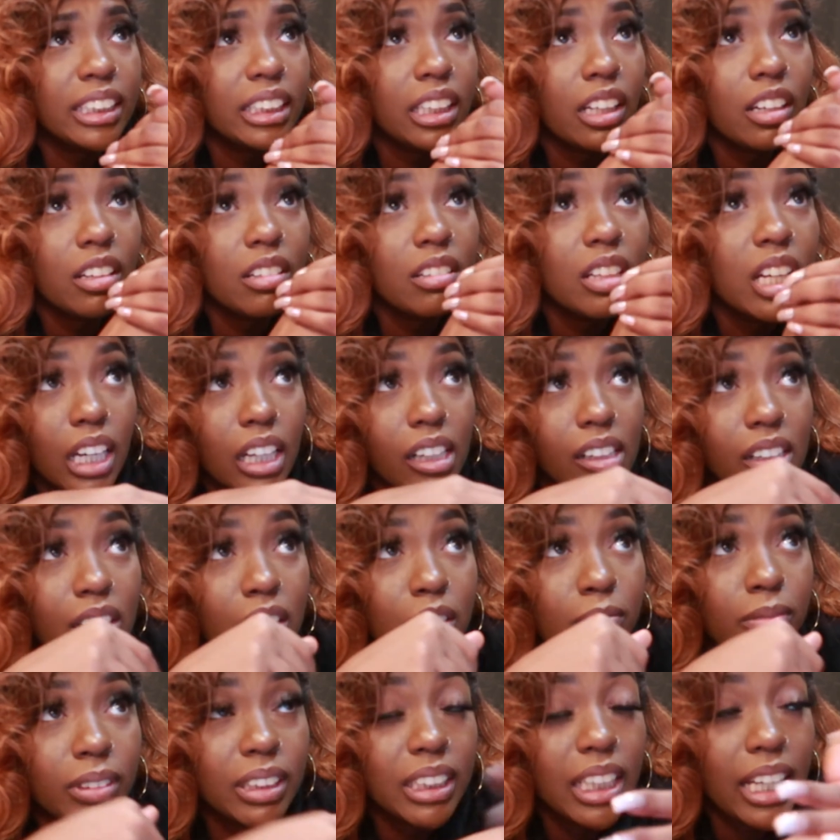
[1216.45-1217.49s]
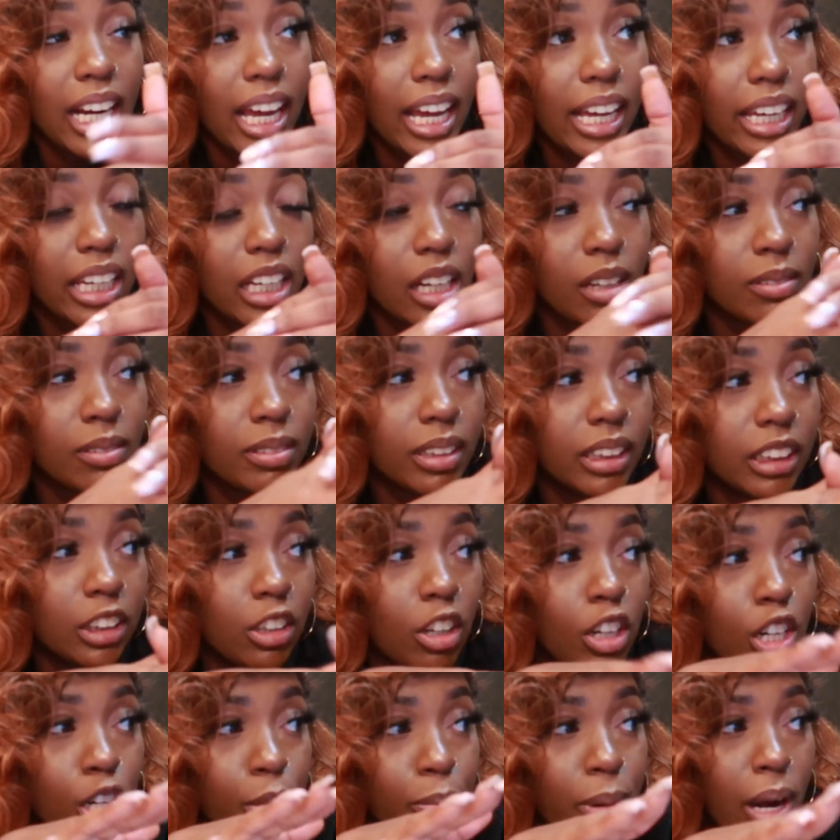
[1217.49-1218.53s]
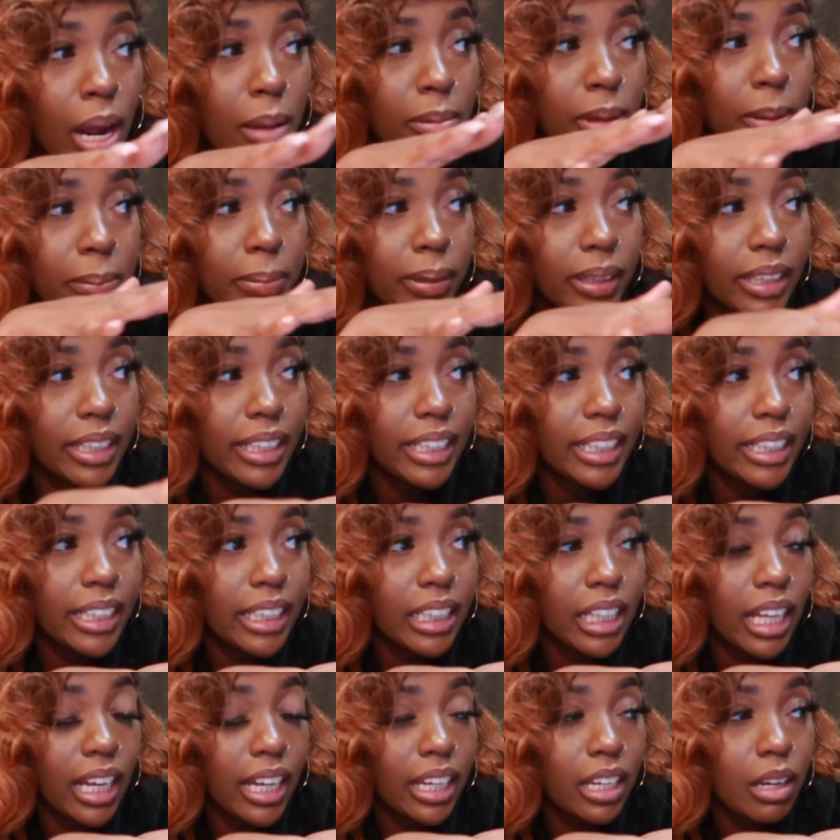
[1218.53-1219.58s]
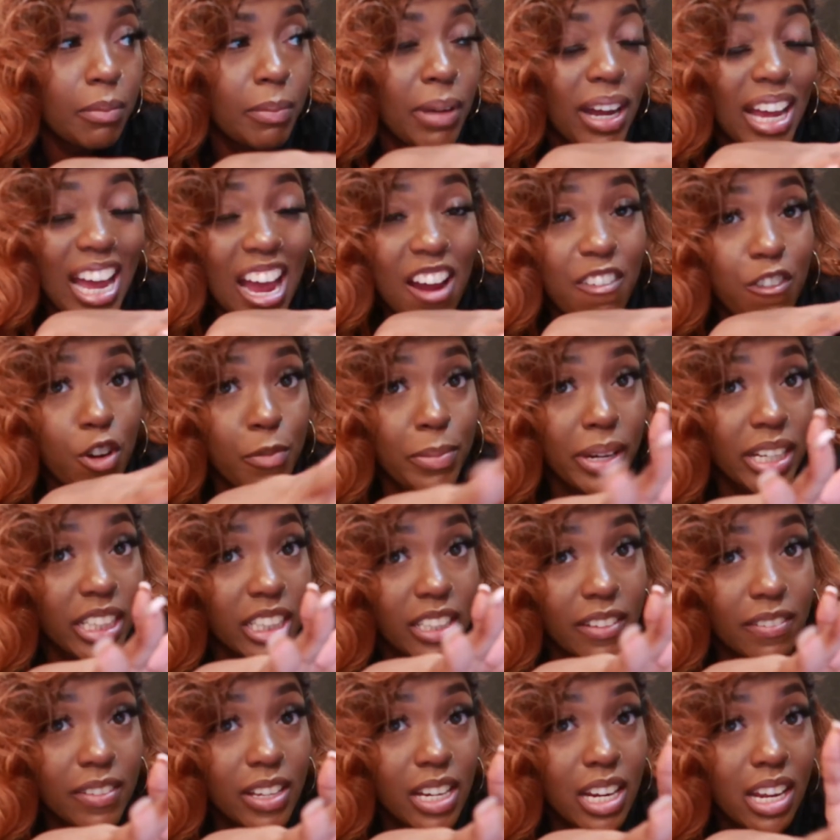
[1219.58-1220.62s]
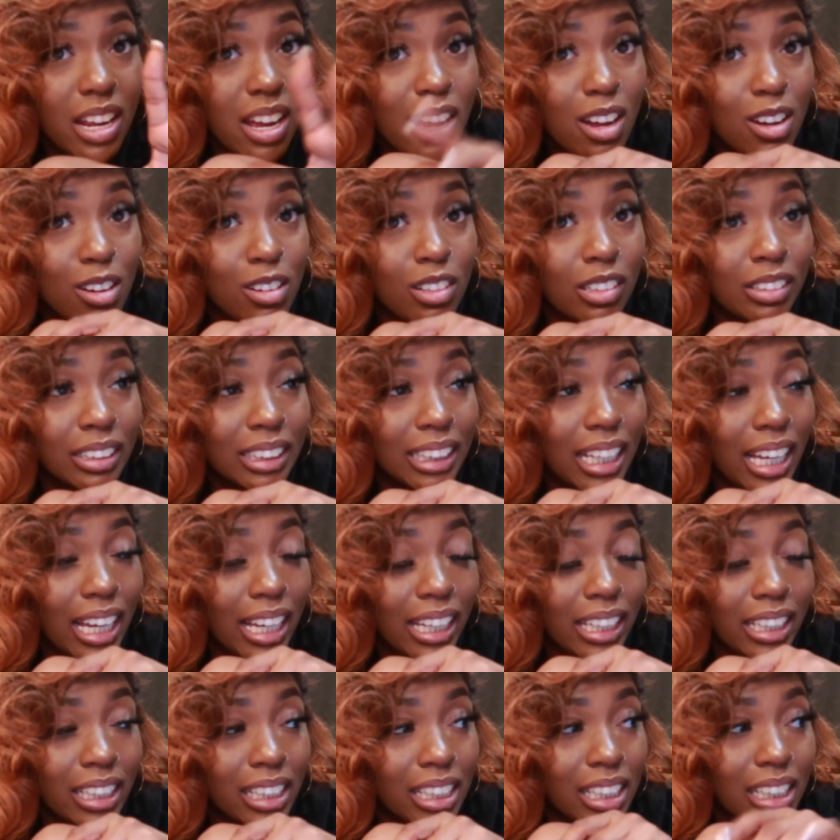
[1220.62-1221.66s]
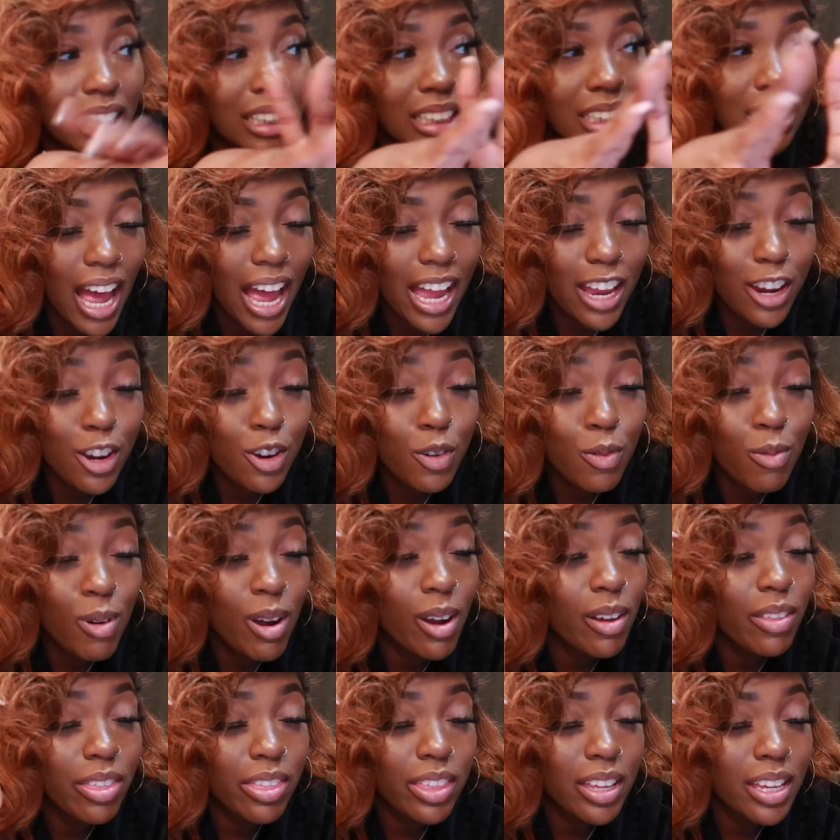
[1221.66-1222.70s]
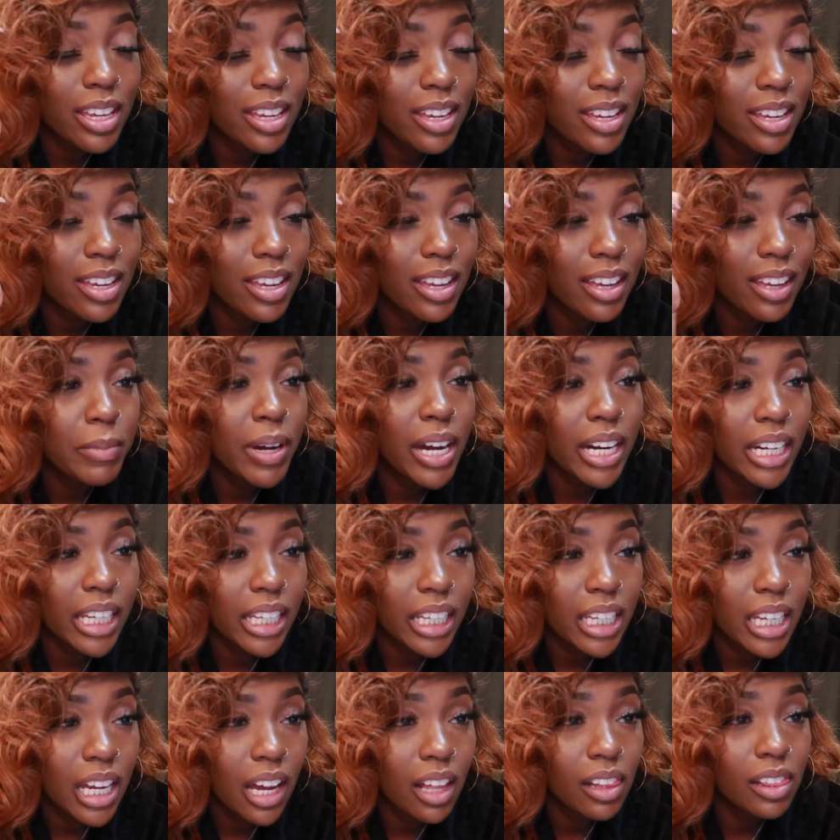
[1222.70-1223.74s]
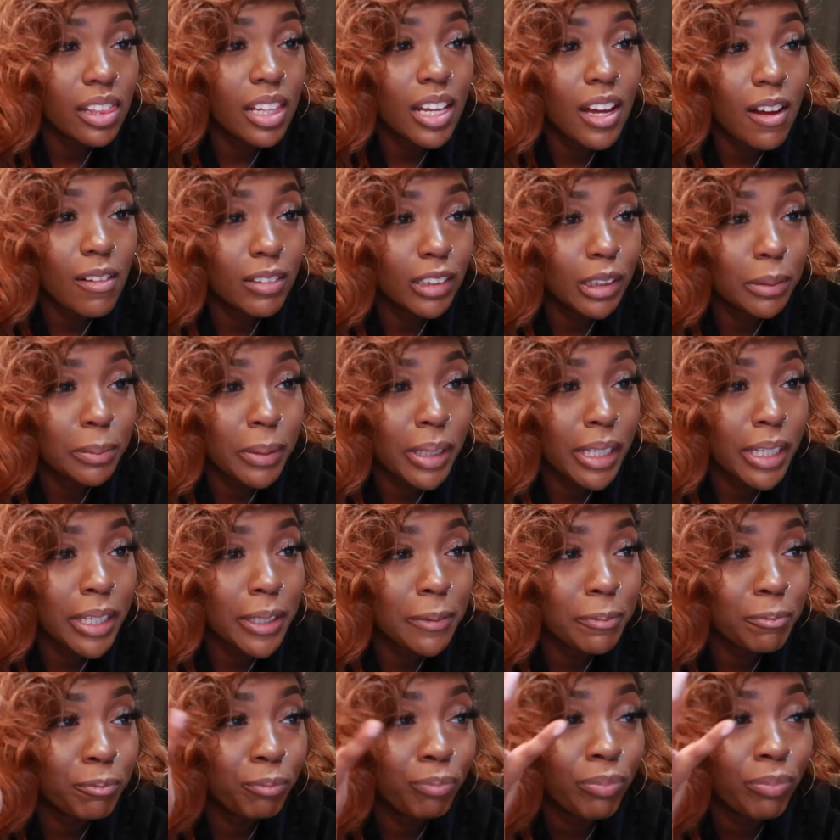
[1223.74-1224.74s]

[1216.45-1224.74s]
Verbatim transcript: So um, tonight I'm just gonna probably play like my affirmation videos, like I am wealthy, money loves me,